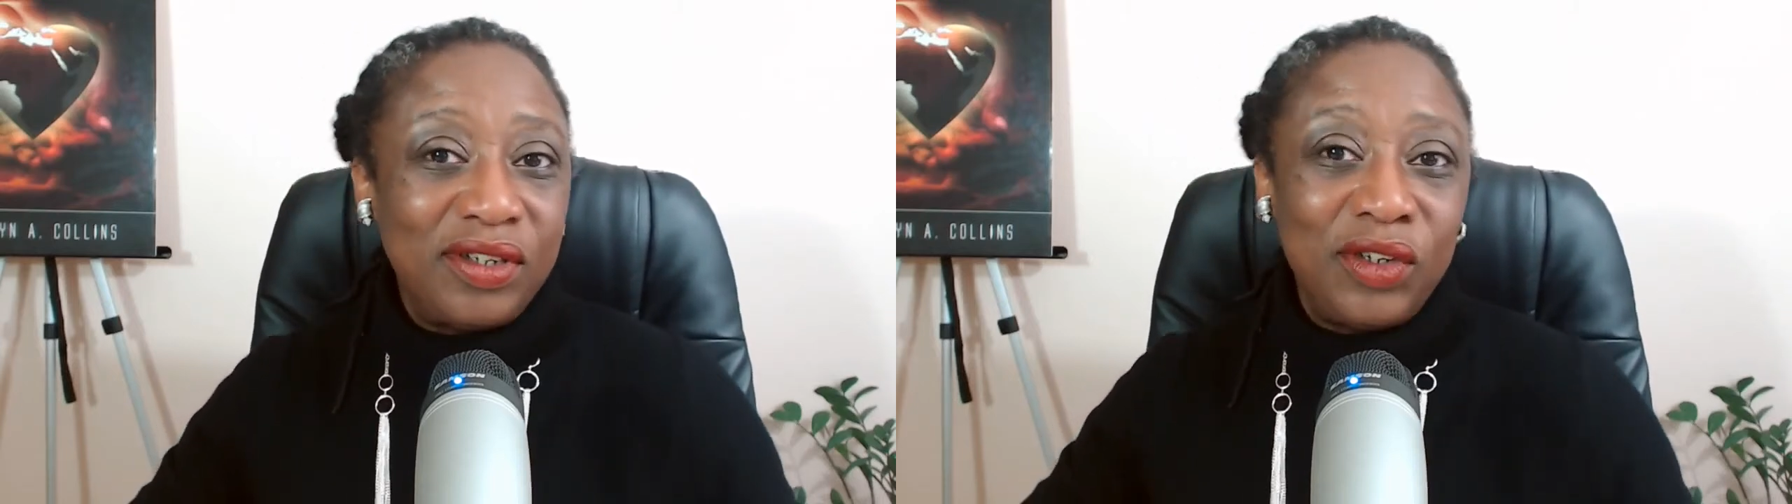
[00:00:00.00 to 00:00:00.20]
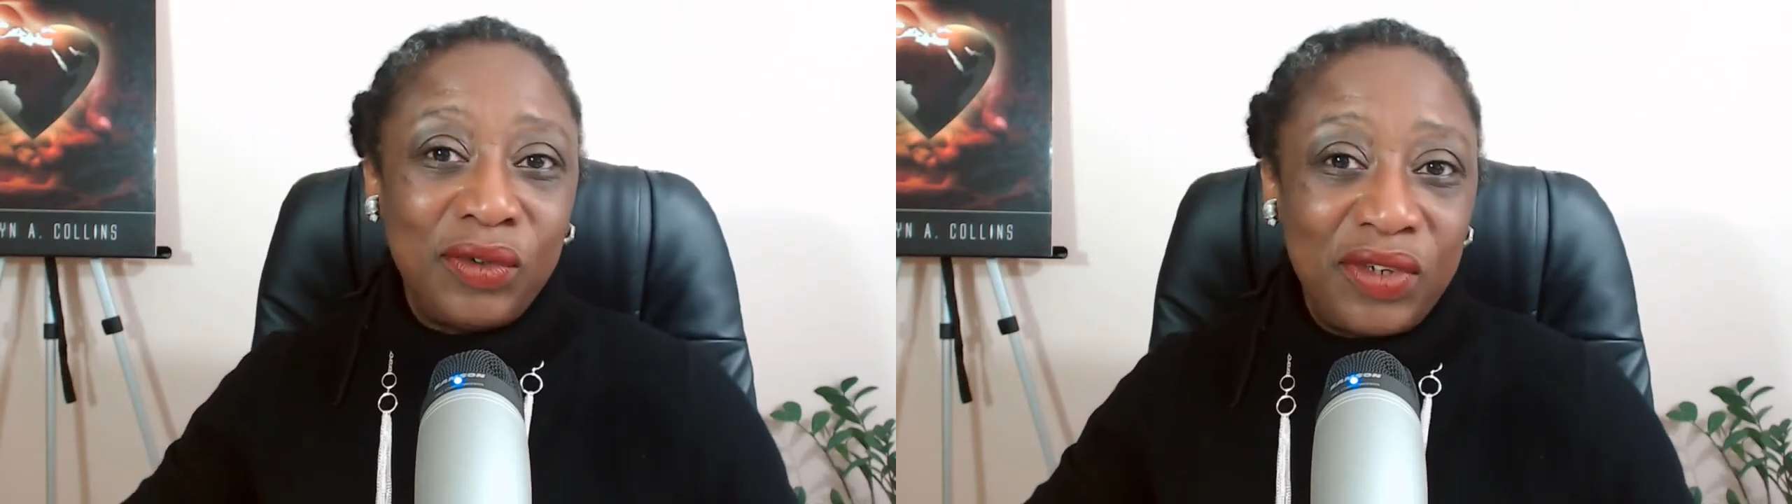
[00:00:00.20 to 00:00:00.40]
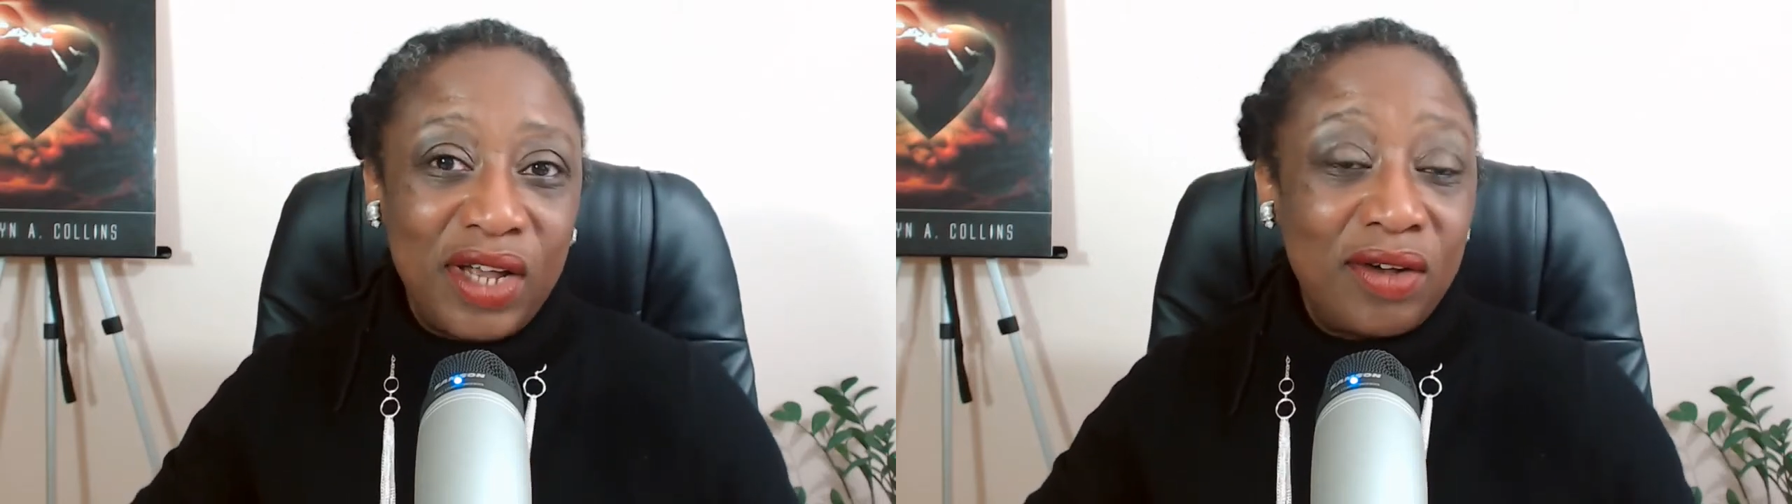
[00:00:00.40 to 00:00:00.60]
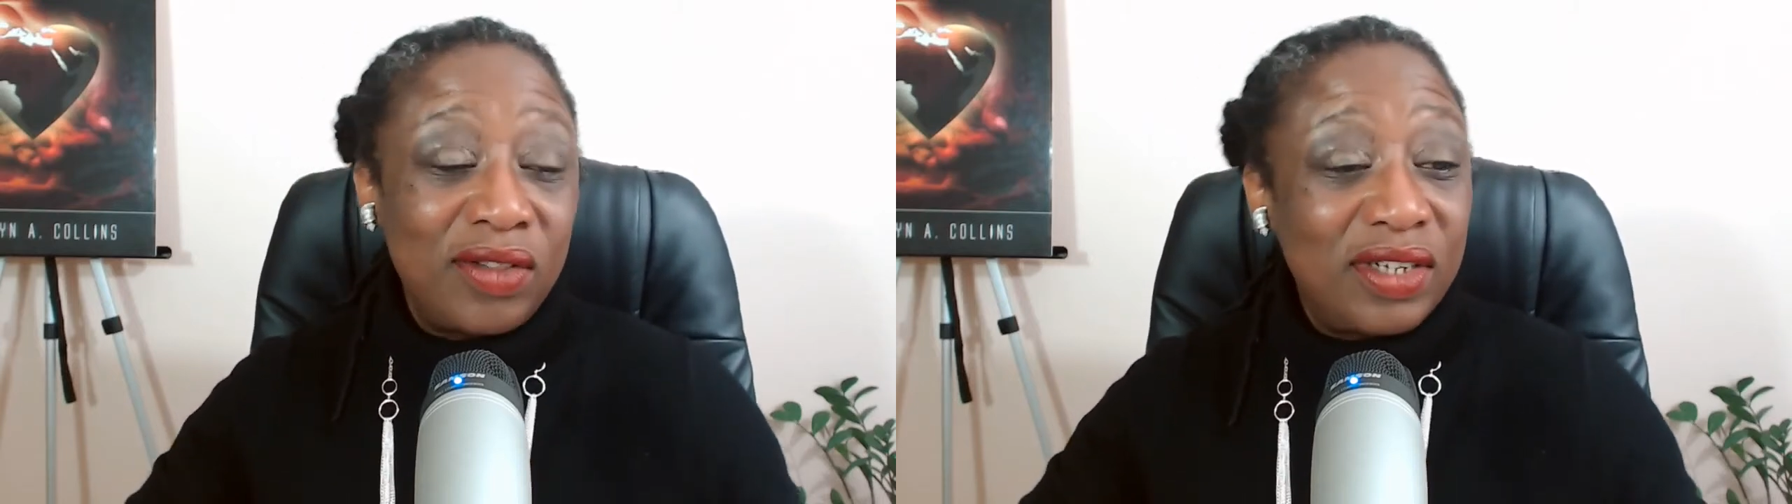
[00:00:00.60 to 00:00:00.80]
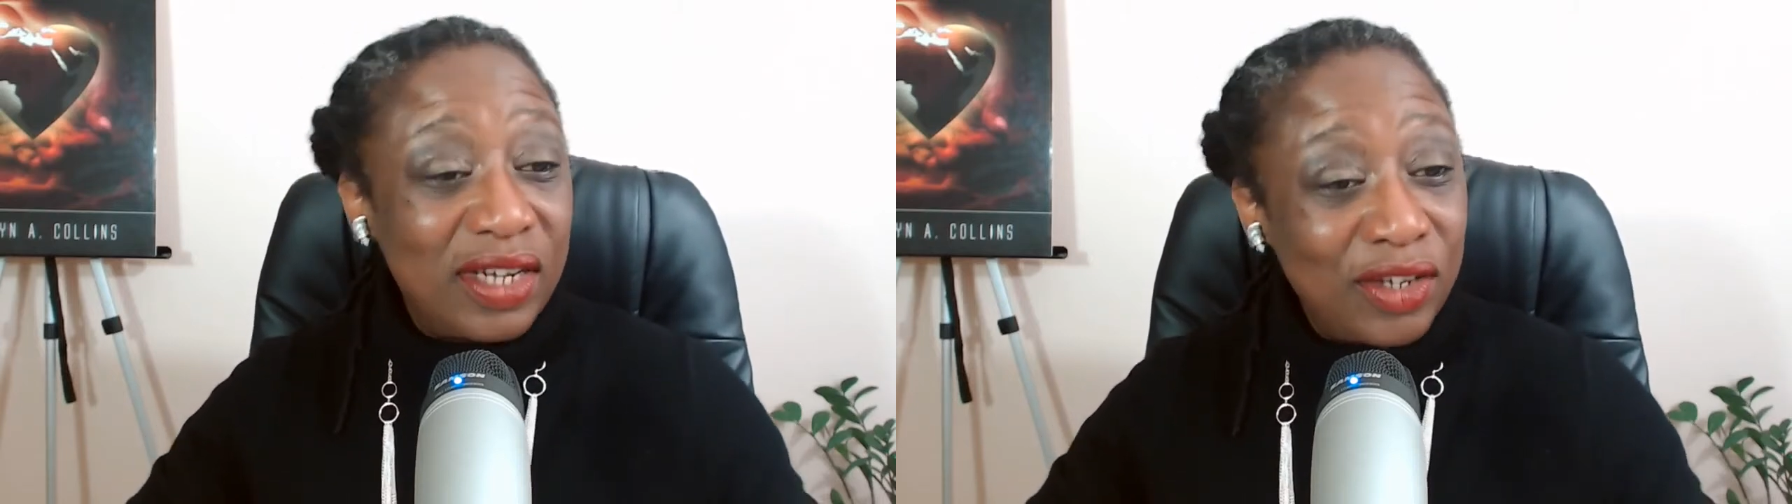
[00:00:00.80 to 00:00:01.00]
now
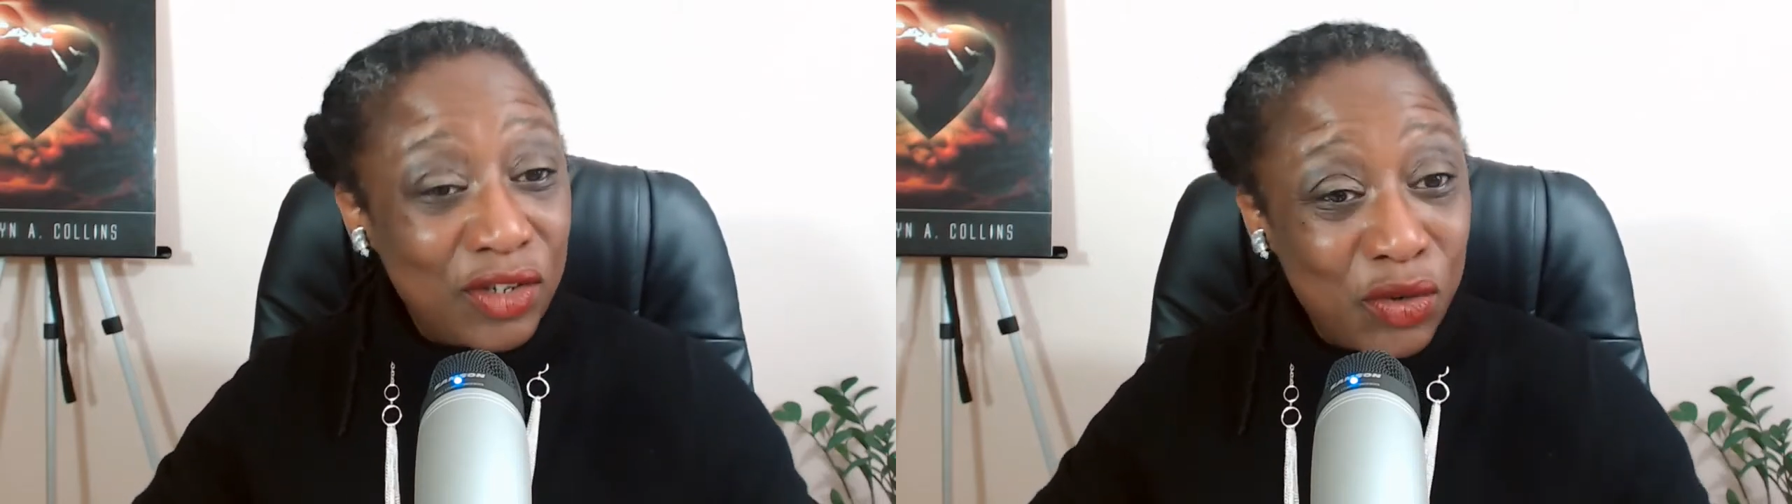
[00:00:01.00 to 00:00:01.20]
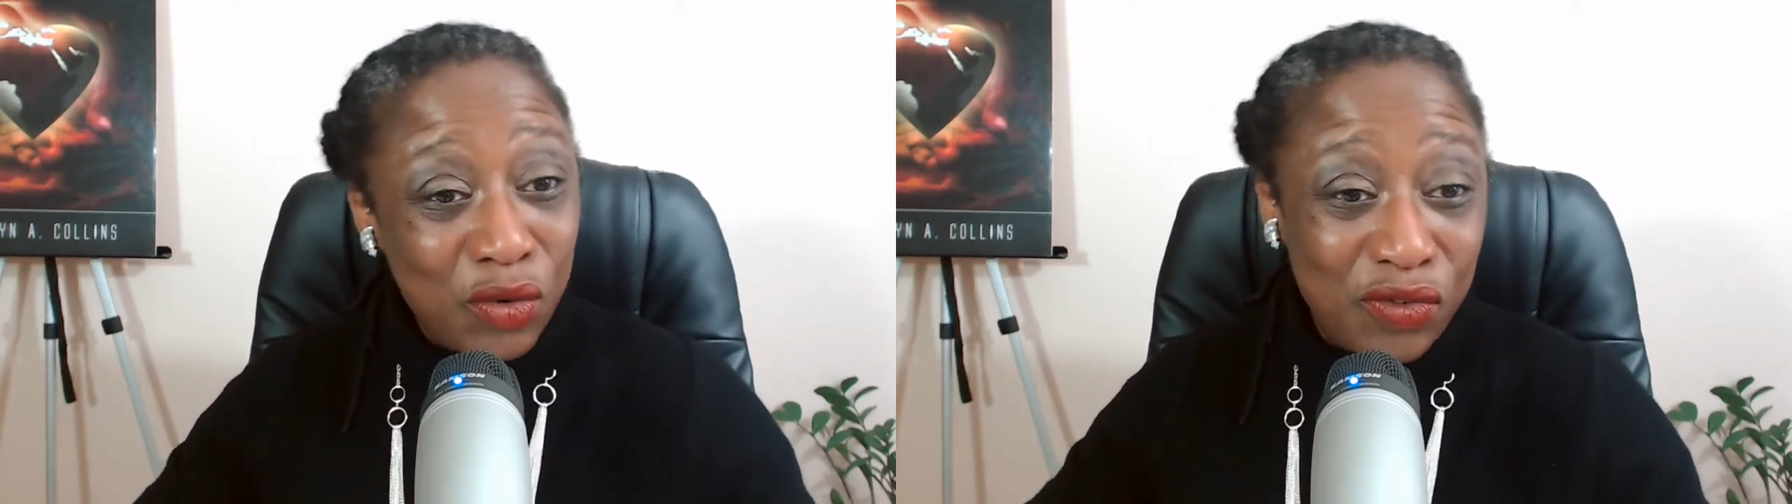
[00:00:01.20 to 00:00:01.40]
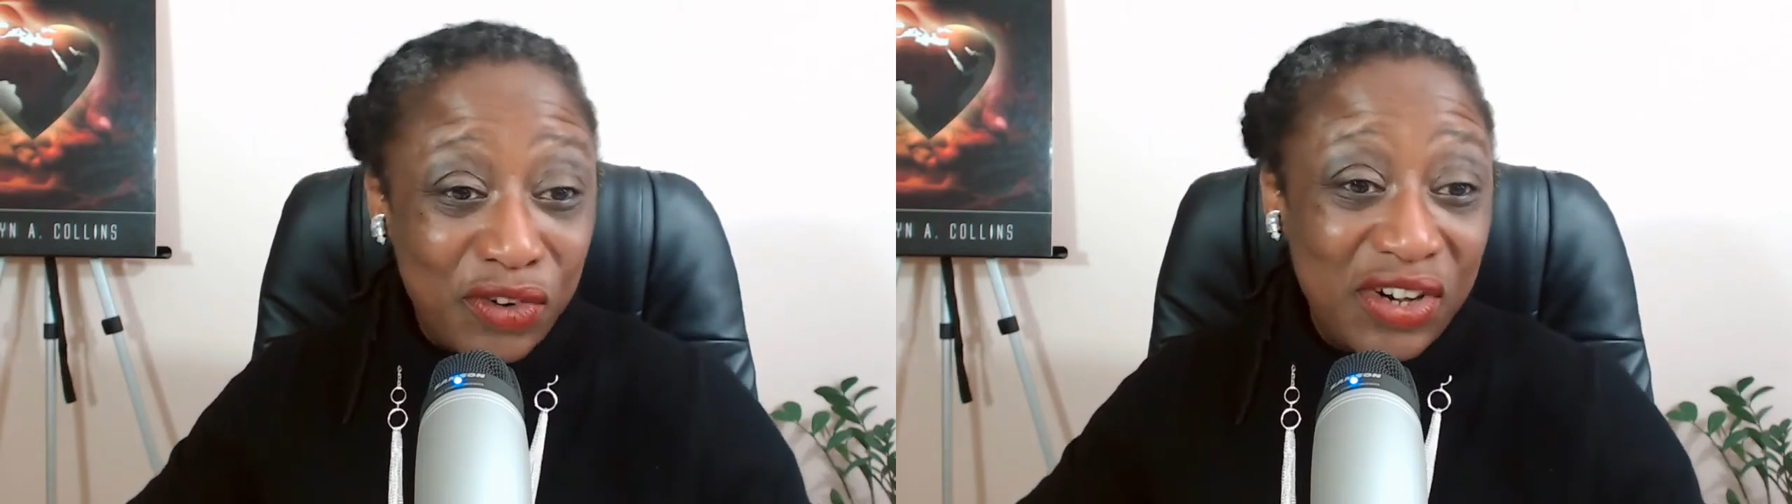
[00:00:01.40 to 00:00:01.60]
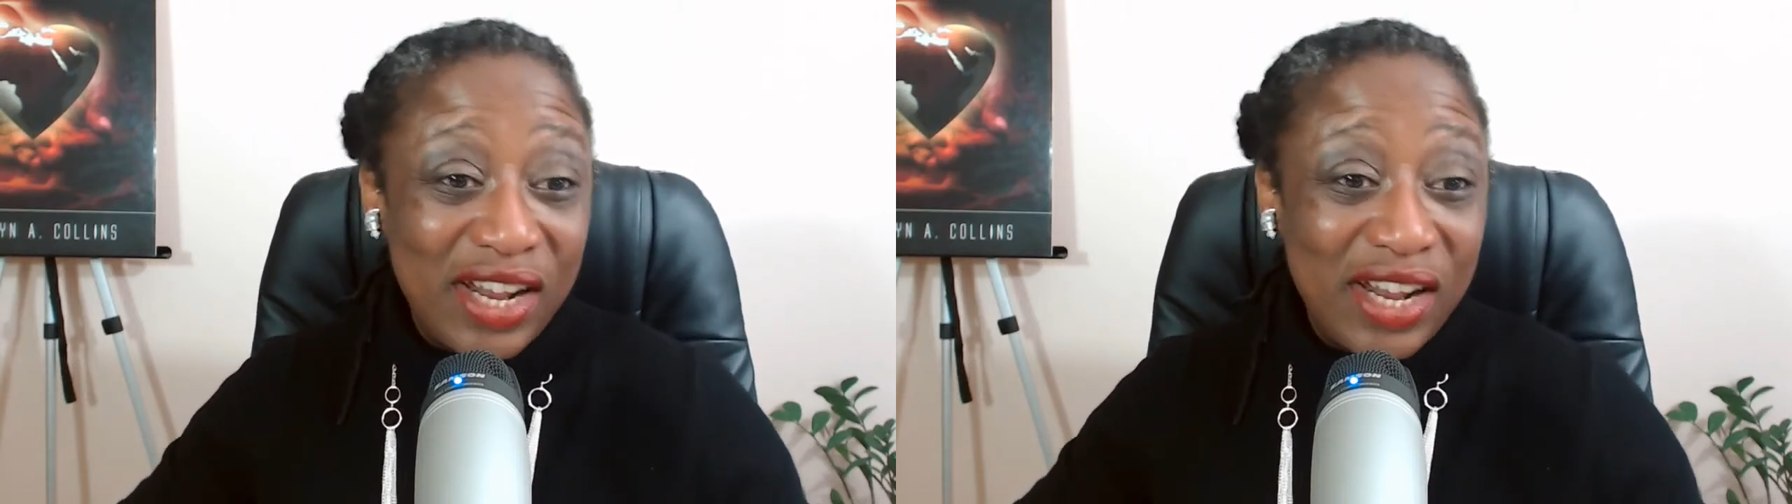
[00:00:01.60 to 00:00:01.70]
the day is over,